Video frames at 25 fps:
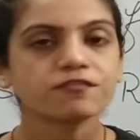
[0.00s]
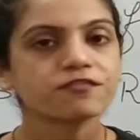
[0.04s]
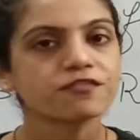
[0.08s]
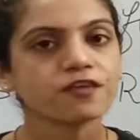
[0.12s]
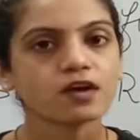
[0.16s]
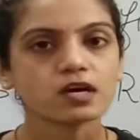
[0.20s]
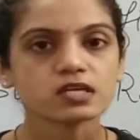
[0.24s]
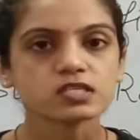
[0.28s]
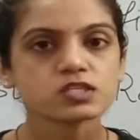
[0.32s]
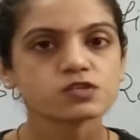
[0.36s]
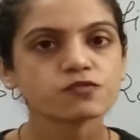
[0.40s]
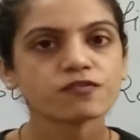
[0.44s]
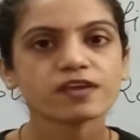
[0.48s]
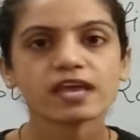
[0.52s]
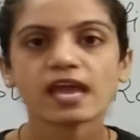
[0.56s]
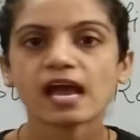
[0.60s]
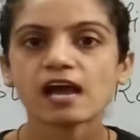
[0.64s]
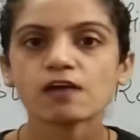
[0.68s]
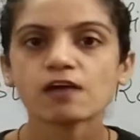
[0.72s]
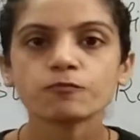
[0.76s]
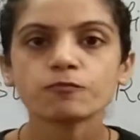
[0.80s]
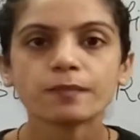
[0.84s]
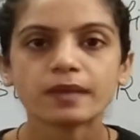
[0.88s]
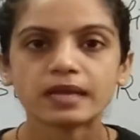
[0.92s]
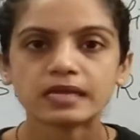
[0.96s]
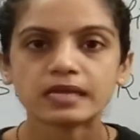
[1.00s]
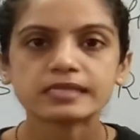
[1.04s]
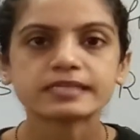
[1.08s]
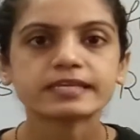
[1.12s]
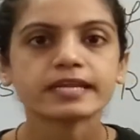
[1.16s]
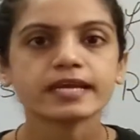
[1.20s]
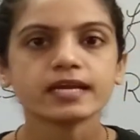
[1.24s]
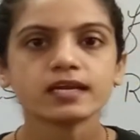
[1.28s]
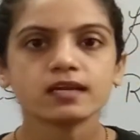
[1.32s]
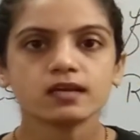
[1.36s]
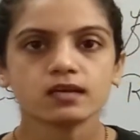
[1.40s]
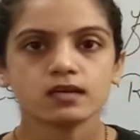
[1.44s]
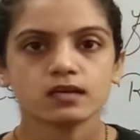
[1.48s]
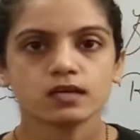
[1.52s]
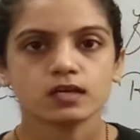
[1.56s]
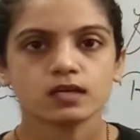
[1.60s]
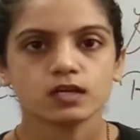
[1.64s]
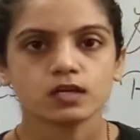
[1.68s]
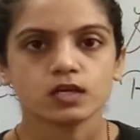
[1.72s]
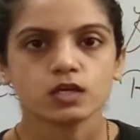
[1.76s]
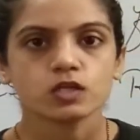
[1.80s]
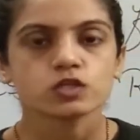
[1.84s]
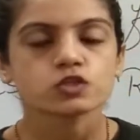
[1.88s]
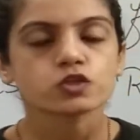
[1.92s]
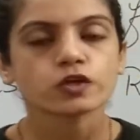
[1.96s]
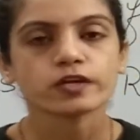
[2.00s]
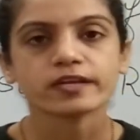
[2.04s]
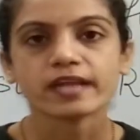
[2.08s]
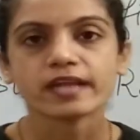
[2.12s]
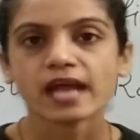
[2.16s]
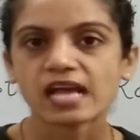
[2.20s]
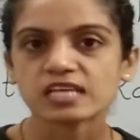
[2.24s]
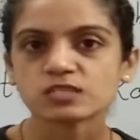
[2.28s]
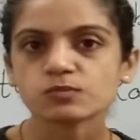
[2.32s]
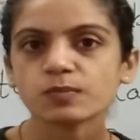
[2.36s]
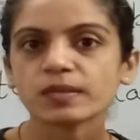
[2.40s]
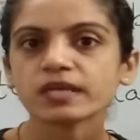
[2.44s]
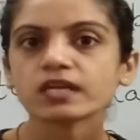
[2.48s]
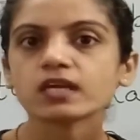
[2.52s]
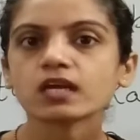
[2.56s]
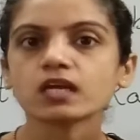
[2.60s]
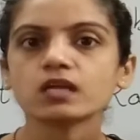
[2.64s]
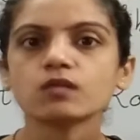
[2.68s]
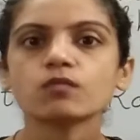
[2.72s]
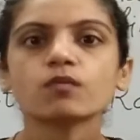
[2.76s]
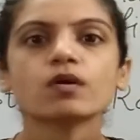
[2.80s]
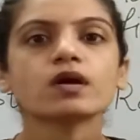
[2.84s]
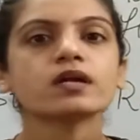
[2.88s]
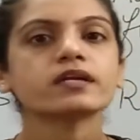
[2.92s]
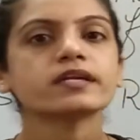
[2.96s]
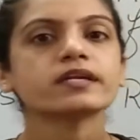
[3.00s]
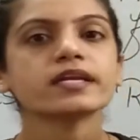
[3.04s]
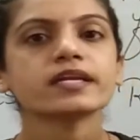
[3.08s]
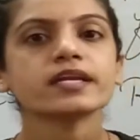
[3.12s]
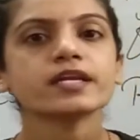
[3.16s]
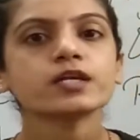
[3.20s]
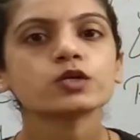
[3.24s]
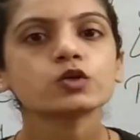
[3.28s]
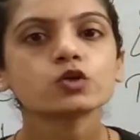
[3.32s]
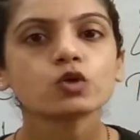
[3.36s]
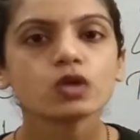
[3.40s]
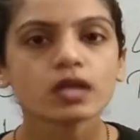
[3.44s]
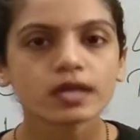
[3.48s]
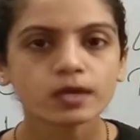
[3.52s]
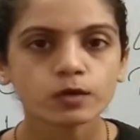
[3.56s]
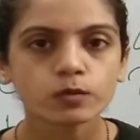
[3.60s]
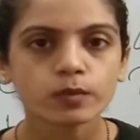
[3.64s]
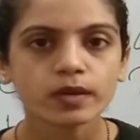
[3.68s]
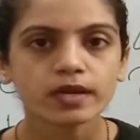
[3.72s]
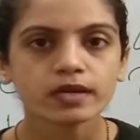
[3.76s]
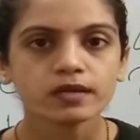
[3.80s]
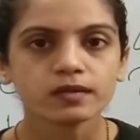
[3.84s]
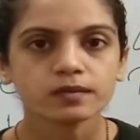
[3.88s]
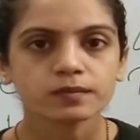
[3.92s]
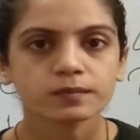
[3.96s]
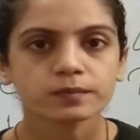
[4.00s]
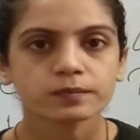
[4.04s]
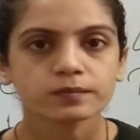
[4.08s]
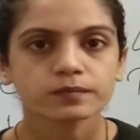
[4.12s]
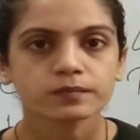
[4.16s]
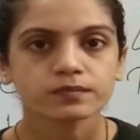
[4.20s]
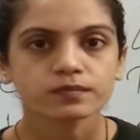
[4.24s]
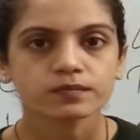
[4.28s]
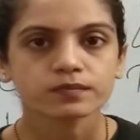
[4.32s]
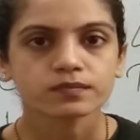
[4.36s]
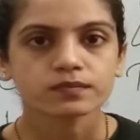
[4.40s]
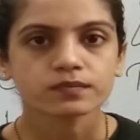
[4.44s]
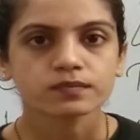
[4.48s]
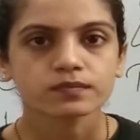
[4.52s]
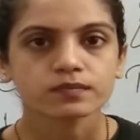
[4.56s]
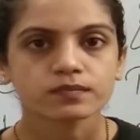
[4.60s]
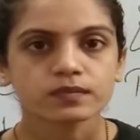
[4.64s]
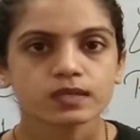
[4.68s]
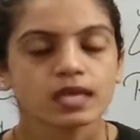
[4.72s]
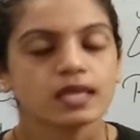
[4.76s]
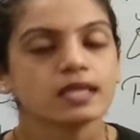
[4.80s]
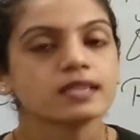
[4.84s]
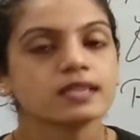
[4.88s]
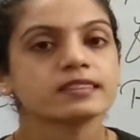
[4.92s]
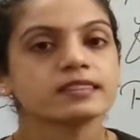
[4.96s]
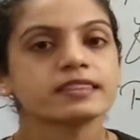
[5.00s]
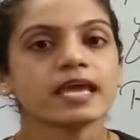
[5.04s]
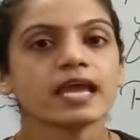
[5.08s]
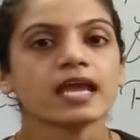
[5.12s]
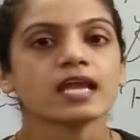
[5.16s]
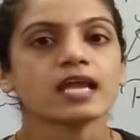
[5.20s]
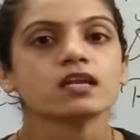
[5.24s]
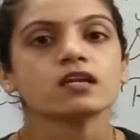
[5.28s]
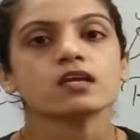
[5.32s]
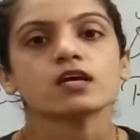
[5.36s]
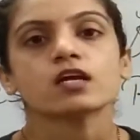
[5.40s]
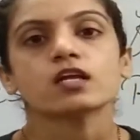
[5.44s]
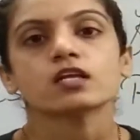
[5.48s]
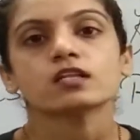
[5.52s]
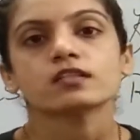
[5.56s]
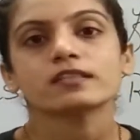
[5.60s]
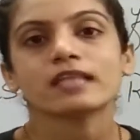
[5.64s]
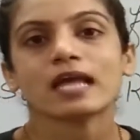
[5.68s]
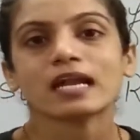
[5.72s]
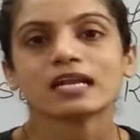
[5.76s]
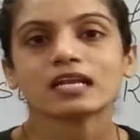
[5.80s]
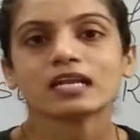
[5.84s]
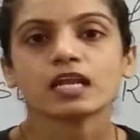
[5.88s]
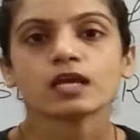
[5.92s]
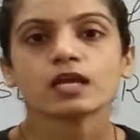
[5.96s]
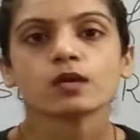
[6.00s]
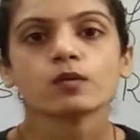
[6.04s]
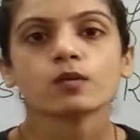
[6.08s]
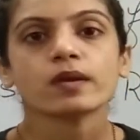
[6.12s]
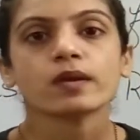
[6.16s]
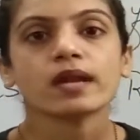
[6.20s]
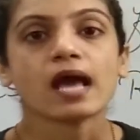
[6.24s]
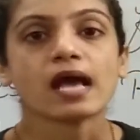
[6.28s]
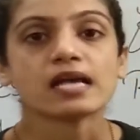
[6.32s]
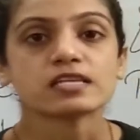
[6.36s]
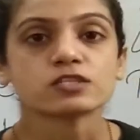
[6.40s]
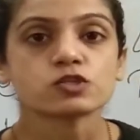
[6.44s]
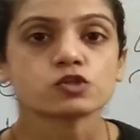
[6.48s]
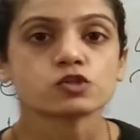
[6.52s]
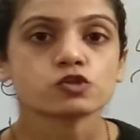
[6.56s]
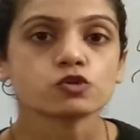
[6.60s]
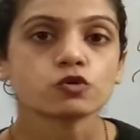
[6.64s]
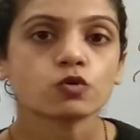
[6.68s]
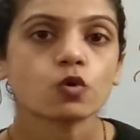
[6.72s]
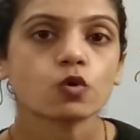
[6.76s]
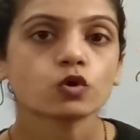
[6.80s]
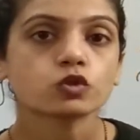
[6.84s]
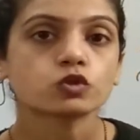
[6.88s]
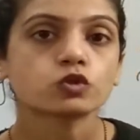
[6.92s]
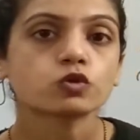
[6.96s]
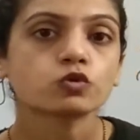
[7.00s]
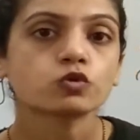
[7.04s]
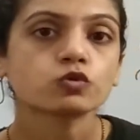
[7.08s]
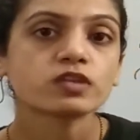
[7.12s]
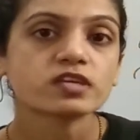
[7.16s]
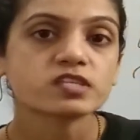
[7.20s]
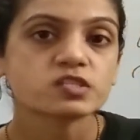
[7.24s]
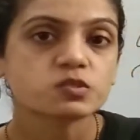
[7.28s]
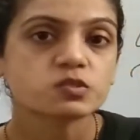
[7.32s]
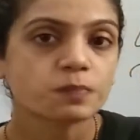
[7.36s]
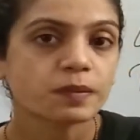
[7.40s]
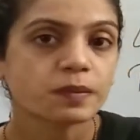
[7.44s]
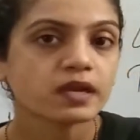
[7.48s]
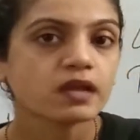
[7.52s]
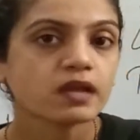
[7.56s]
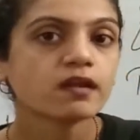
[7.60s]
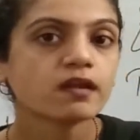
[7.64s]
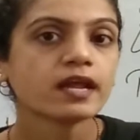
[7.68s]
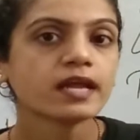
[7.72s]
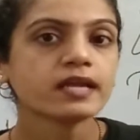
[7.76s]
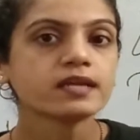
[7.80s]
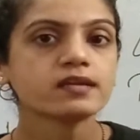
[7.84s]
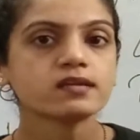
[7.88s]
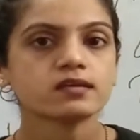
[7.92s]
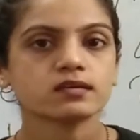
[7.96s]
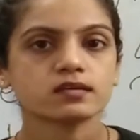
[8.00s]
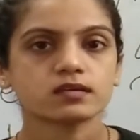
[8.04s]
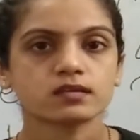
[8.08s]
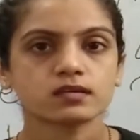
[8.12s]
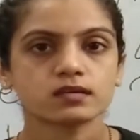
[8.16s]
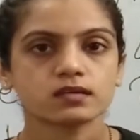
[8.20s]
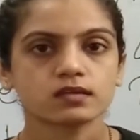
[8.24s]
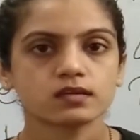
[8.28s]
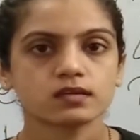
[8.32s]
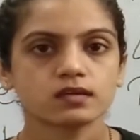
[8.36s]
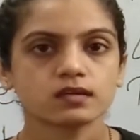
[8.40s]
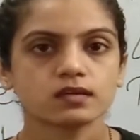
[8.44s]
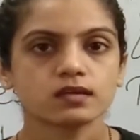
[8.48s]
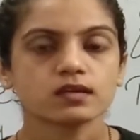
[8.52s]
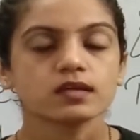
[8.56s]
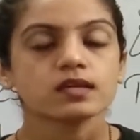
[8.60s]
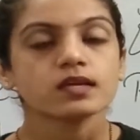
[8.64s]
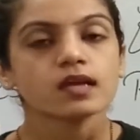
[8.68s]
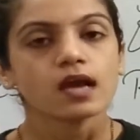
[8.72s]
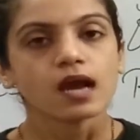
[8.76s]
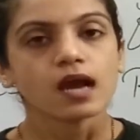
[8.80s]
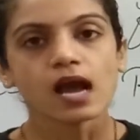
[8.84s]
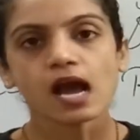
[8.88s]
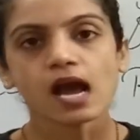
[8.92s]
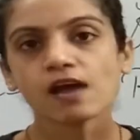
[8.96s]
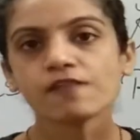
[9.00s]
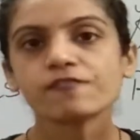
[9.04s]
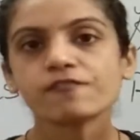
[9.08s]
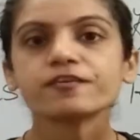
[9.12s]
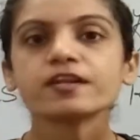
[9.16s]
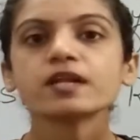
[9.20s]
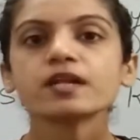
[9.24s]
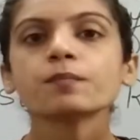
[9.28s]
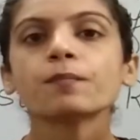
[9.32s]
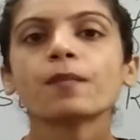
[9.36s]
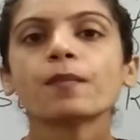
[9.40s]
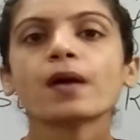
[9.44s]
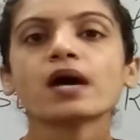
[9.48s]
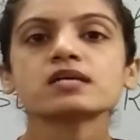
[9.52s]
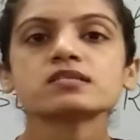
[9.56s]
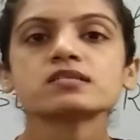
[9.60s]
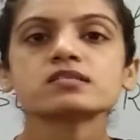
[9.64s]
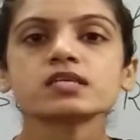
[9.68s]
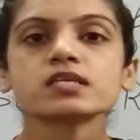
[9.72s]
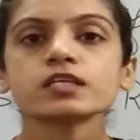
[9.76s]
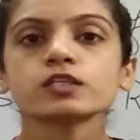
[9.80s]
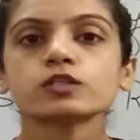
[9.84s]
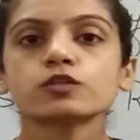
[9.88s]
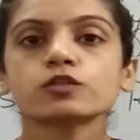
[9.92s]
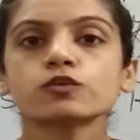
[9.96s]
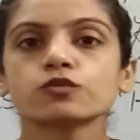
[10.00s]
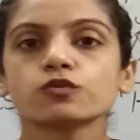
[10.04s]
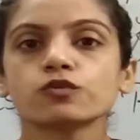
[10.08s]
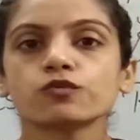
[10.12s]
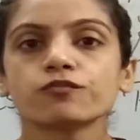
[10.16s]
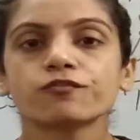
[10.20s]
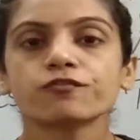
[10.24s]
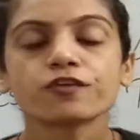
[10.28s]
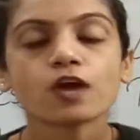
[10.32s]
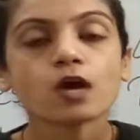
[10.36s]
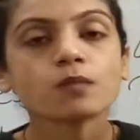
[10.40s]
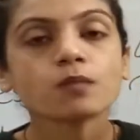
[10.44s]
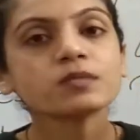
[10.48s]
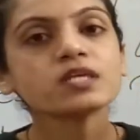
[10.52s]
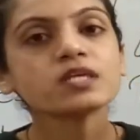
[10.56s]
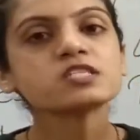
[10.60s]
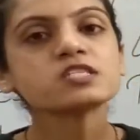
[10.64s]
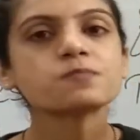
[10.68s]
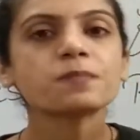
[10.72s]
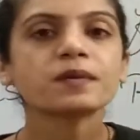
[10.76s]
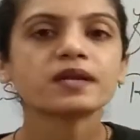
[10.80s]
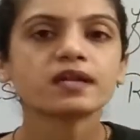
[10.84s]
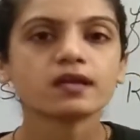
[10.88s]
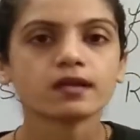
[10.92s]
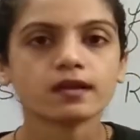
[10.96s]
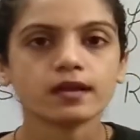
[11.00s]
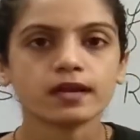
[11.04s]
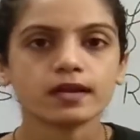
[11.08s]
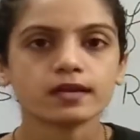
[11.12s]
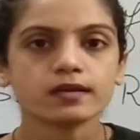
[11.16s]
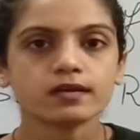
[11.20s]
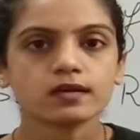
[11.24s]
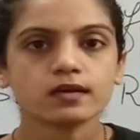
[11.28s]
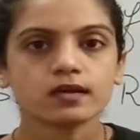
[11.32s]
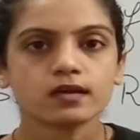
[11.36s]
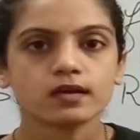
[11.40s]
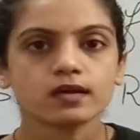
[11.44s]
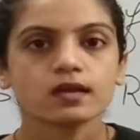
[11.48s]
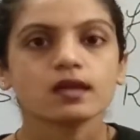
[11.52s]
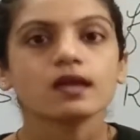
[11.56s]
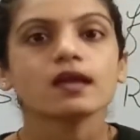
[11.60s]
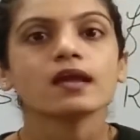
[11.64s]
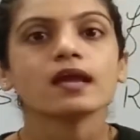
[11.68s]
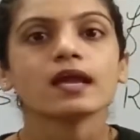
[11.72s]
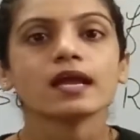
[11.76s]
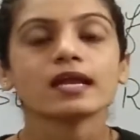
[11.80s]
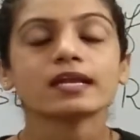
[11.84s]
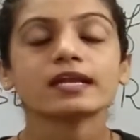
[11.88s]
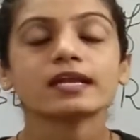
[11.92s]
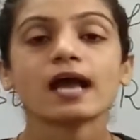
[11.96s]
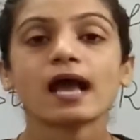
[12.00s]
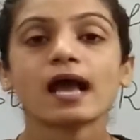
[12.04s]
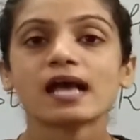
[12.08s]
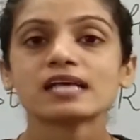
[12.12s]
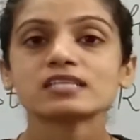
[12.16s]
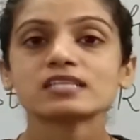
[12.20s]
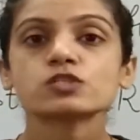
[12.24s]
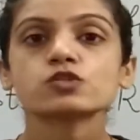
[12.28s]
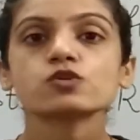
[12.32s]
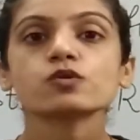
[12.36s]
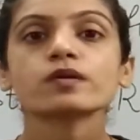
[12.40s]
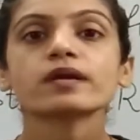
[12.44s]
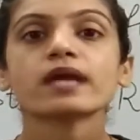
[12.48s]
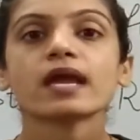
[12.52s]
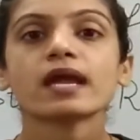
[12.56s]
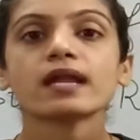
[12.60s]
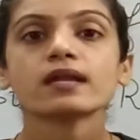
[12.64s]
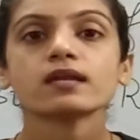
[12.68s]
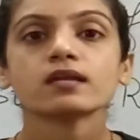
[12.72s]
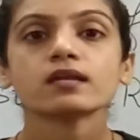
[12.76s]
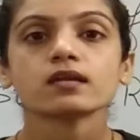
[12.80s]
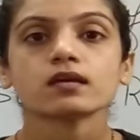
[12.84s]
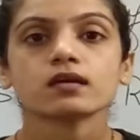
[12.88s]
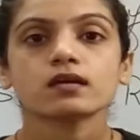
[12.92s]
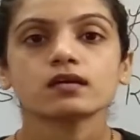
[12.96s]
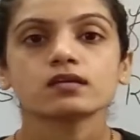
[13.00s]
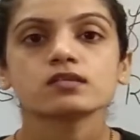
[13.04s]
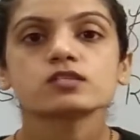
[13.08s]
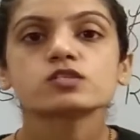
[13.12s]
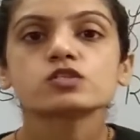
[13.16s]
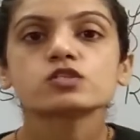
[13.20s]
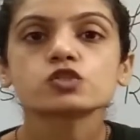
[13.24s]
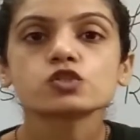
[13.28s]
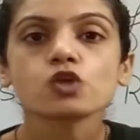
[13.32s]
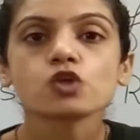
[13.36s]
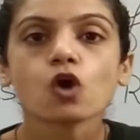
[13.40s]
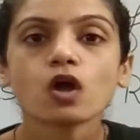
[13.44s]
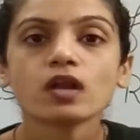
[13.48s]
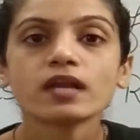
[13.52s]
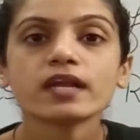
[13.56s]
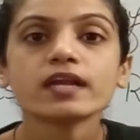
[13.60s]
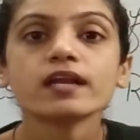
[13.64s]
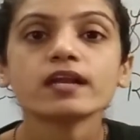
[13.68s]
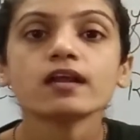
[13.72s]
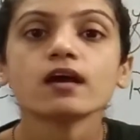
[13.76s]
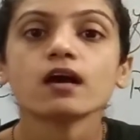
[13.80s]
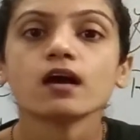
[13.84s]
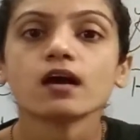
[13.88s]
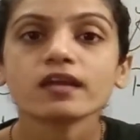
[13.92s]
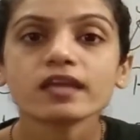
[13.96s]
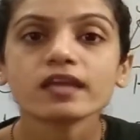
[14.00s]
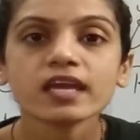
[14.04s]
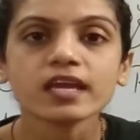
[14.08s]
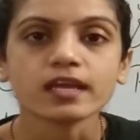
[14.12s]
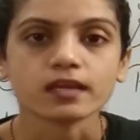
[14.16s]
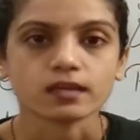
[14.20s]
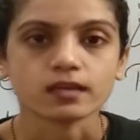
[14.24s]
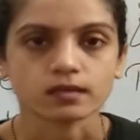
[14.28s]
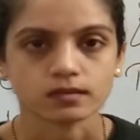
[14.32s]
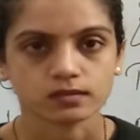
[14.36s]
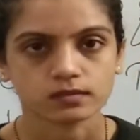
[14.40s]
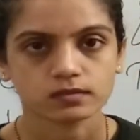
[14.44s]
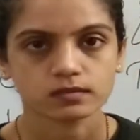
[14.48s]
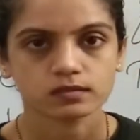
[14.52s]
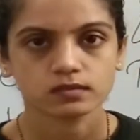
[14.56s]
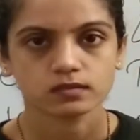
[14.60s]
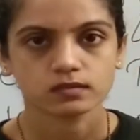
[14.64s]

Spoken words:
First we have melted, so it has been converted into liquid. Then that liquid has to go through the spinneret. After passing through from the spinneret, it has to get solid again.